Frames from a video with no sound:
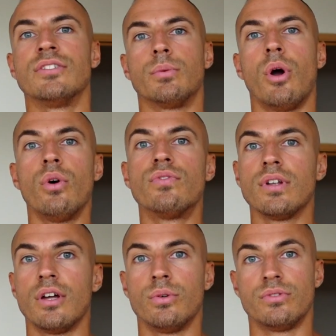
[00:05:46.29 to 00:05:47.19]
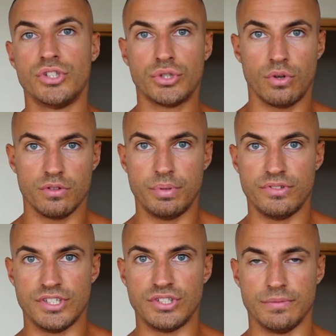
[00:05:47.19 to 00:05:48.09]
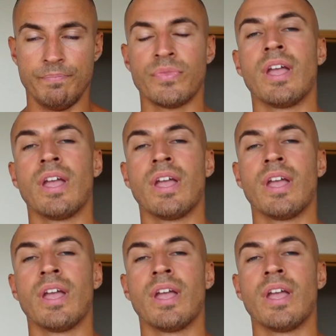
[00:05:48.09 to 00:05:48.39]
to overload the shortened position,